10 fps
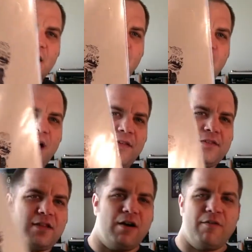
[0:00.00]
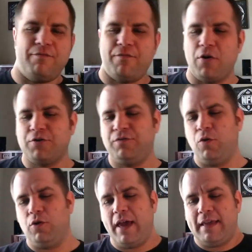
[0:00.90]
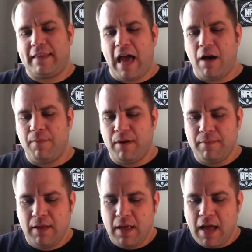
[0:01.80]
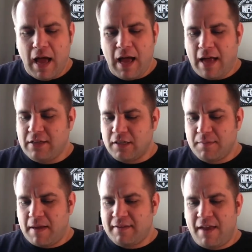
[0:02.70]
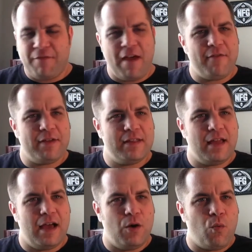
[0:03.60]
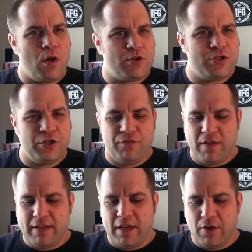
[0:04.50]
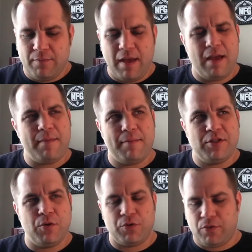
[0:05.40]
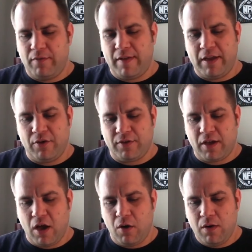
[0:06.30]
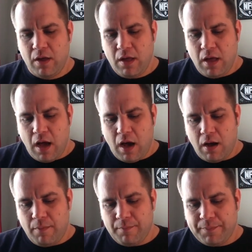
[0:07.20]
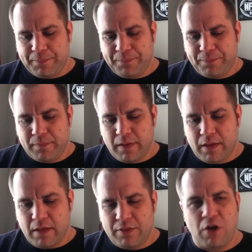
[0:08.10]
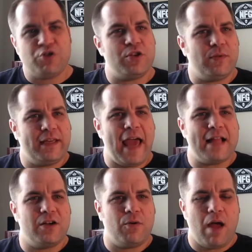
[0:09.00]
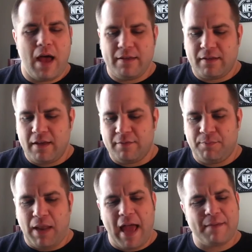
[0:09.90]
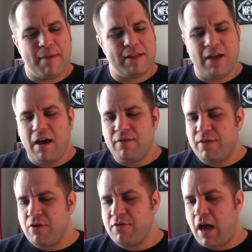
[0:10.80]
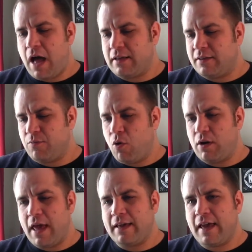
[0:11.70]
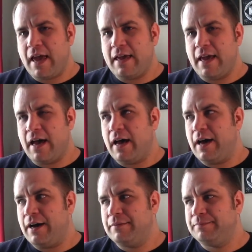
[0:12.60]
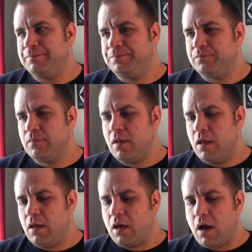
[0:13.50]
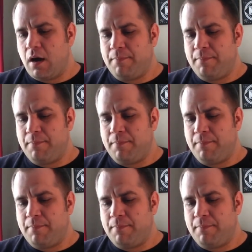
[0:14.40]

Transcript: Uh, this is their first full length album. Uh, I talked about Deafheaven uh, one or two videos, maybe two or three videos ago. Um, they're generally categorized as black metal. However, they're not. It's more like a uh, uh,